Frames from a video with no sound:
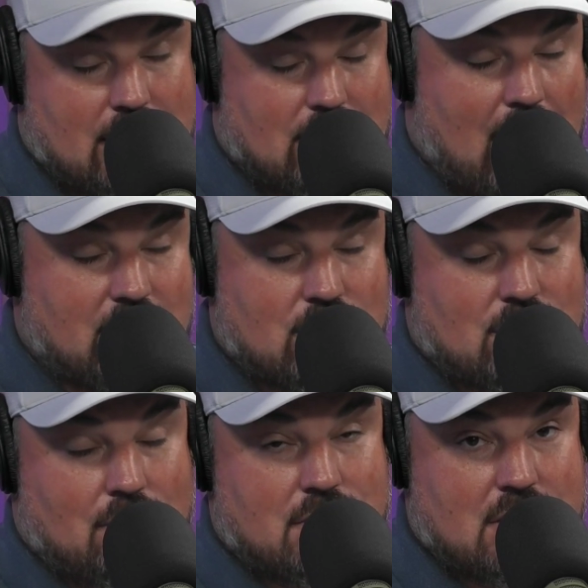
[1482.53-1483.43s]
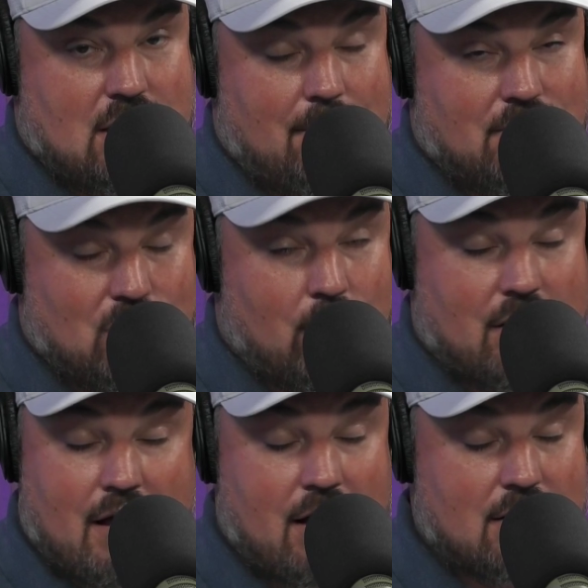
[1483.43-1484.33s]
I just don't see them doing
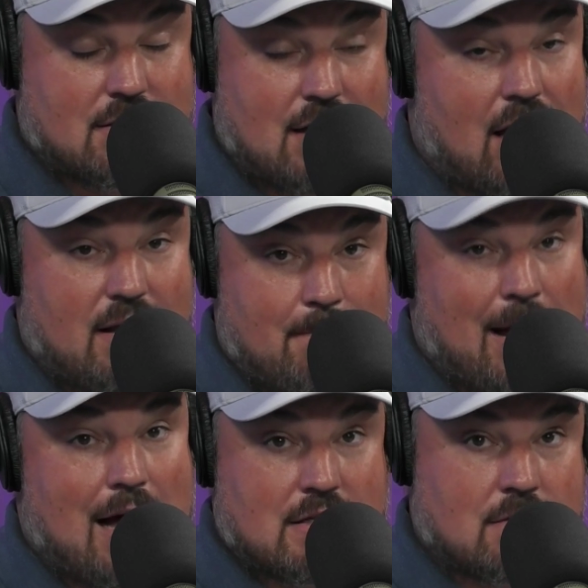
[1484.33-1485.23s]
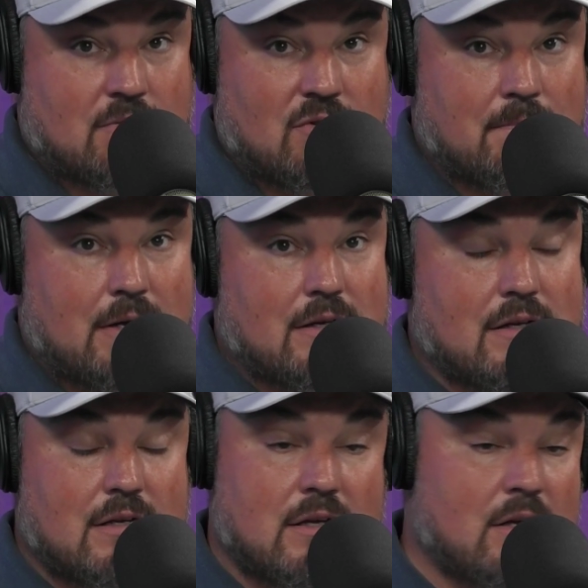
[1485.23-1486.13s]
that. It's not impossible, but
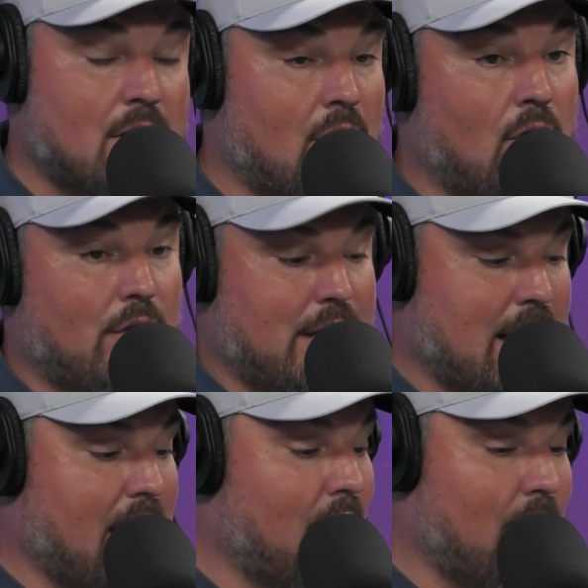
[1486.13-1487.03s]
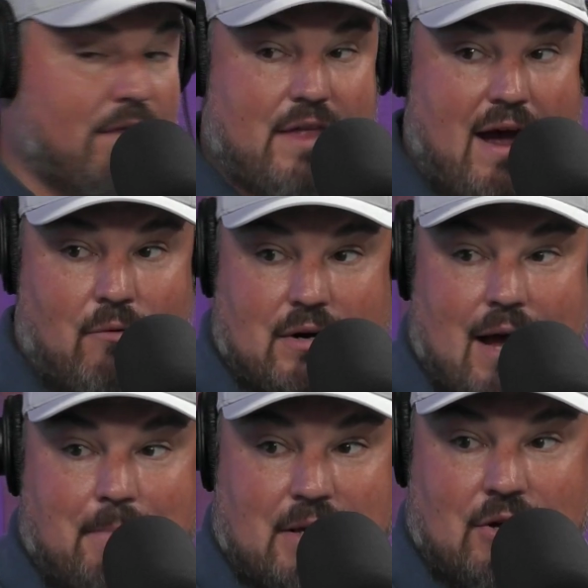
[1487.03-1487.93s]
holy cow, that would
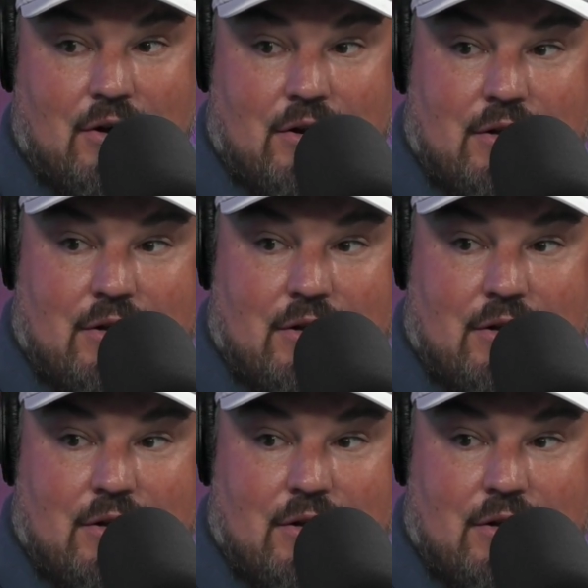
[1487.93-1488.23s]
not be good.